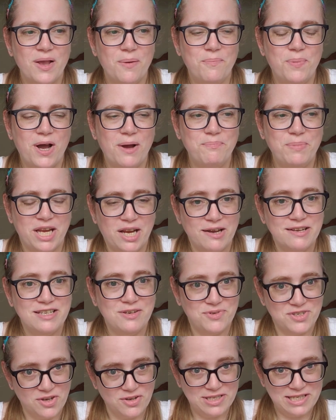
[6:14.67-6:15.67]
But because it
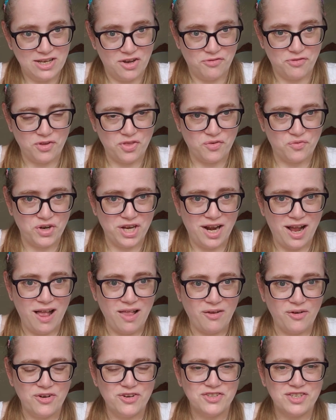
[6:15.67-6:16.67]
was on sale for
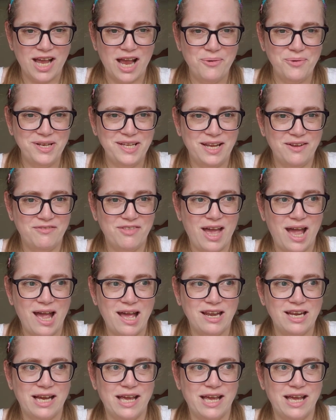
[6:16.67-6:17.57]
$3, I would give that,